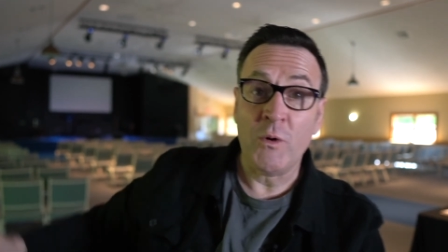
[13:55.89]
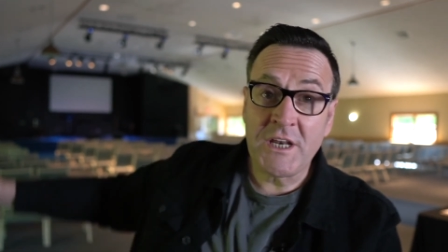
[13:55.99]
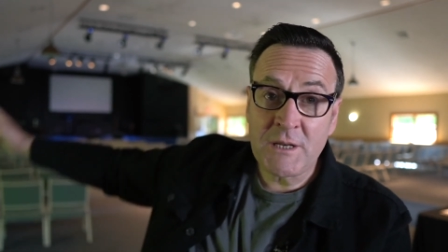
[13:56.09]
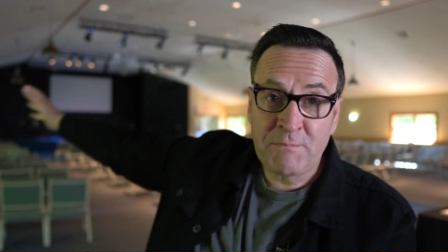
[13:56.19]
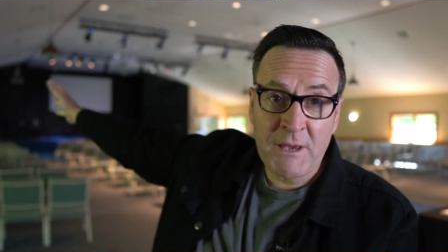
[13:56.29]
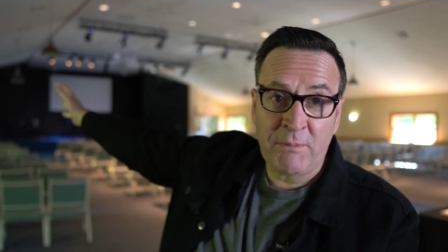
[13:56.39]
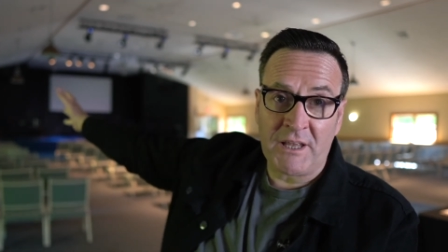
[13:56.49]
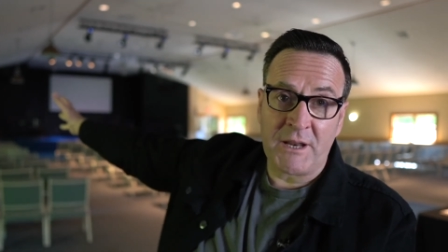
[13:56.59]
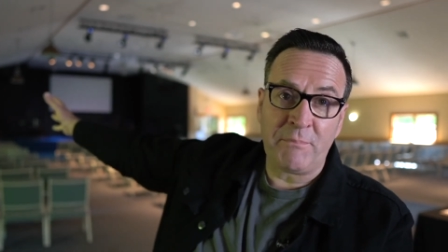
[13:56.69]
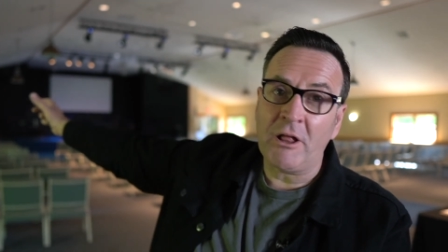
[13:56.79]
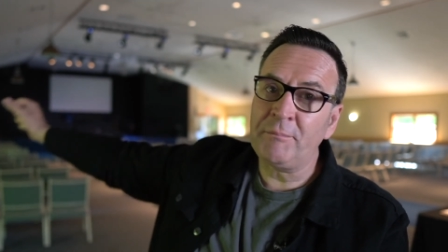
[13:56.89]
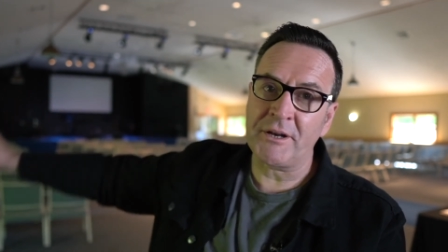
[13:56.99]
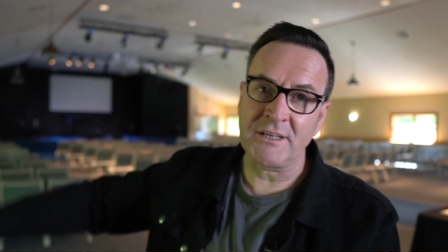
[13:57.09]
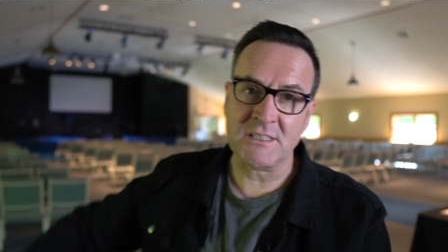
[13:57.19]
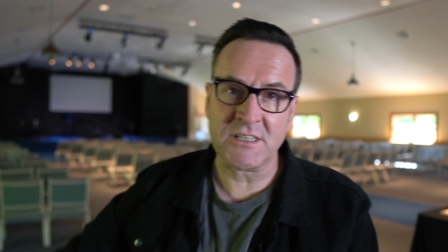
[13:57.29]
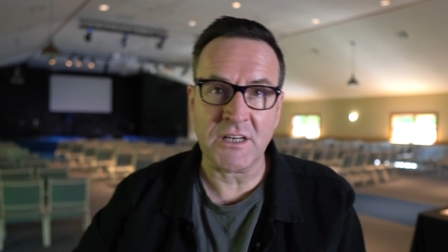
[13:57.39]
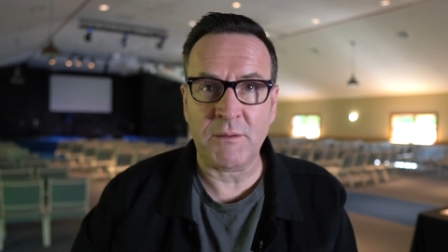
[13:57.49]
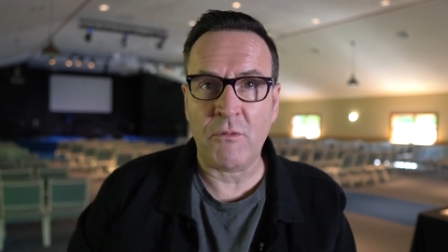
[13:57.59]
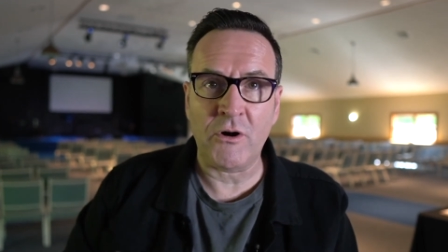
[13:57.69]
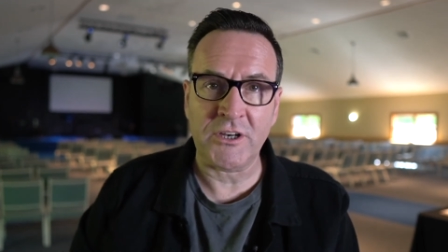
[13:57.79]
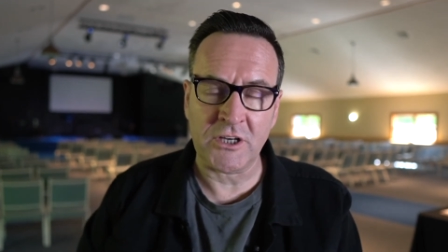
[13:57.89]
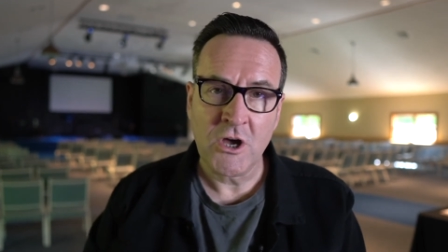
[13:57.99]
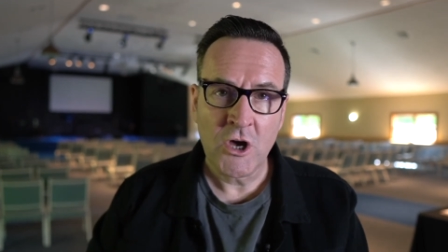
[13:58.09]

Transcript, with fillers: We need people in a pulpit on a Sunday morning